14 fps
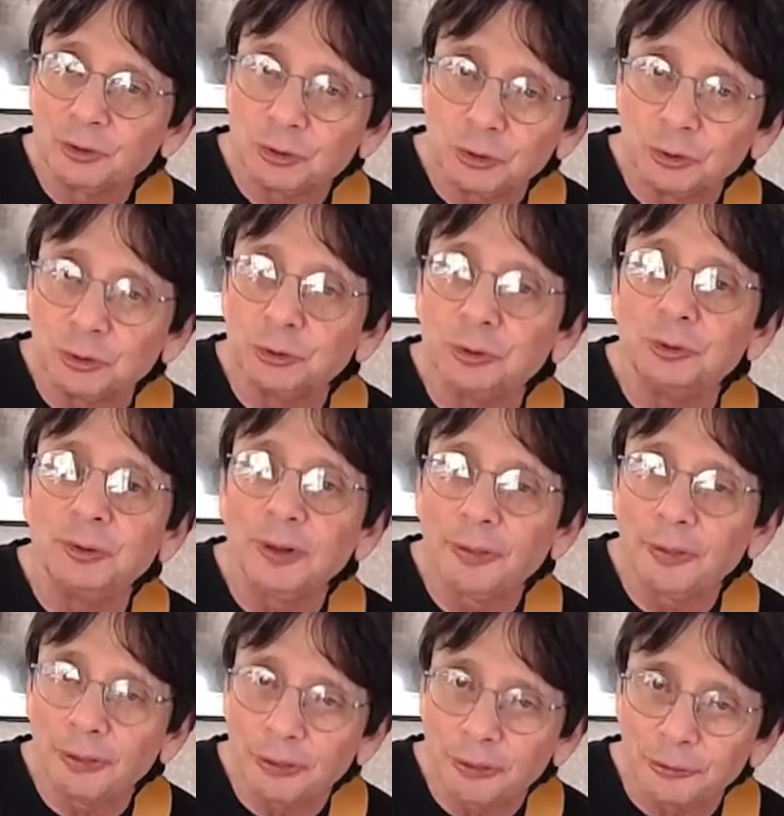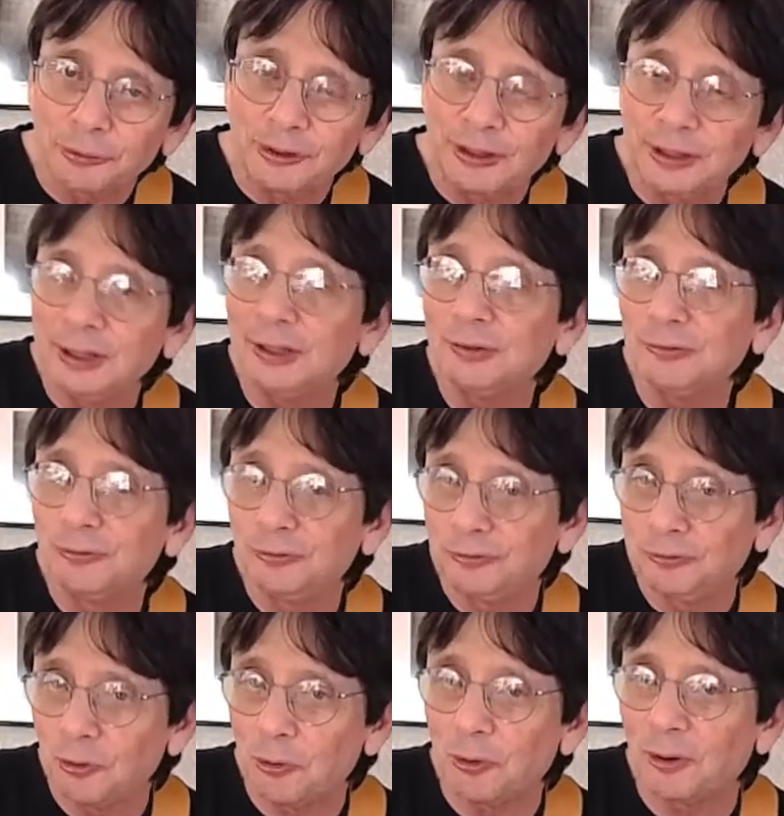2, 3, 4,